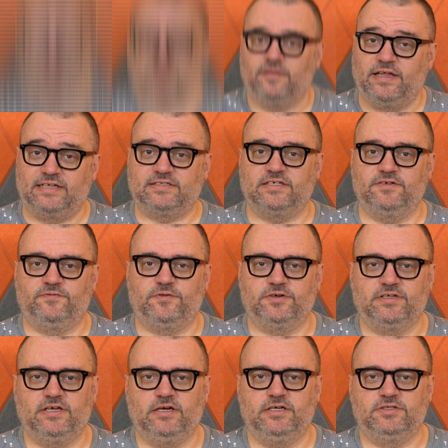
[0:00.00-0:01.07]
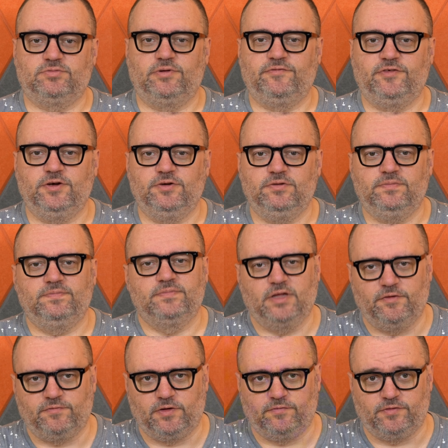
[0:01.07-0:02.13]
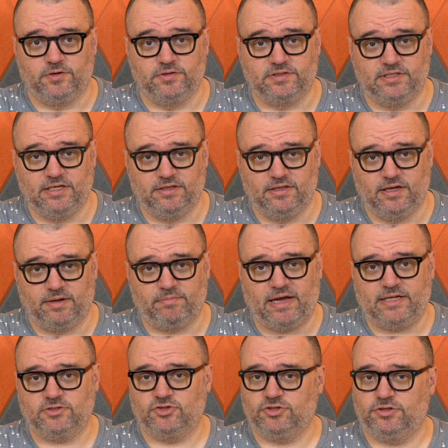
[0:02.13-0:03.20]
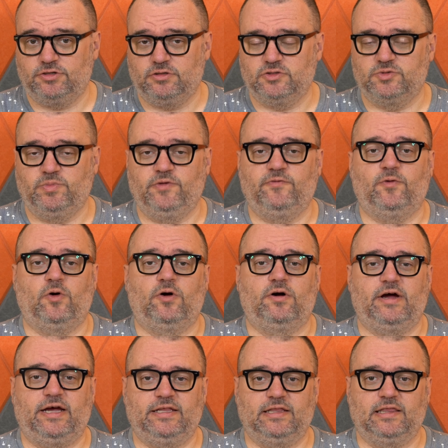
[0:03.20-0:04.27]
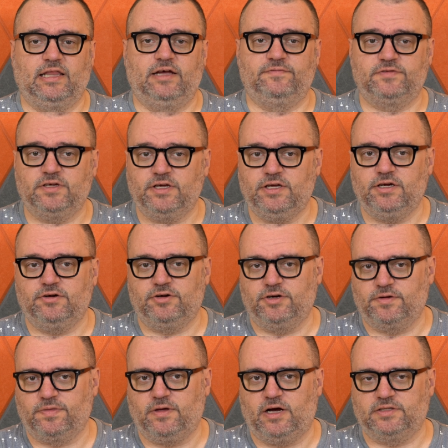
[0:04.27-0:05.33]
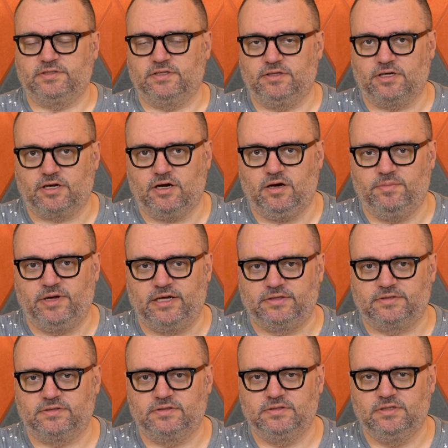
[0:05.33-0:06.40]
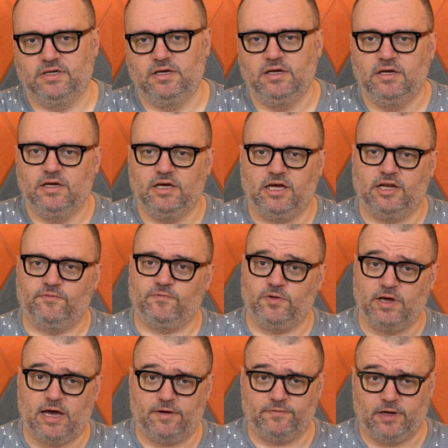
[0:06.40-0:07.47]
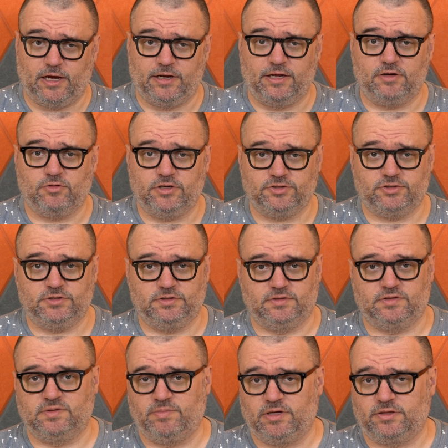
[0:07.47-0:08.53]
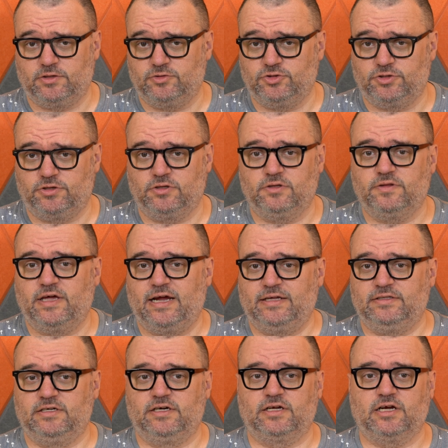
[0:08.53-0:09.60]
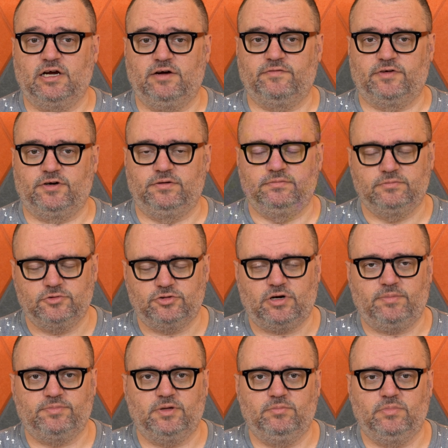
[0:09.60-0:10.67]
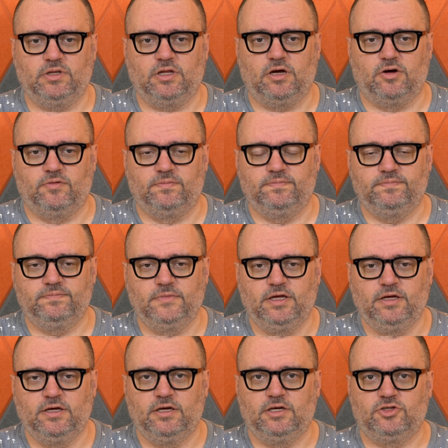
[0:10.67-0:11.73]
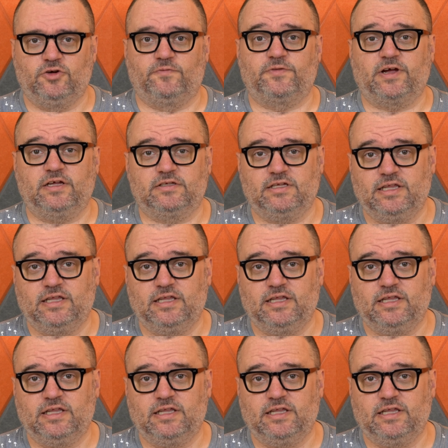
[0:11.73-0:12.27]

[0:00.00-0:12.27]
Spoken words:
That's it for today's review. If you've used the Dingbats journals before, I'd love to hear your thoughts in the comments. And if you have any questions about the journal that I didn't cover, drop them below. Don't forget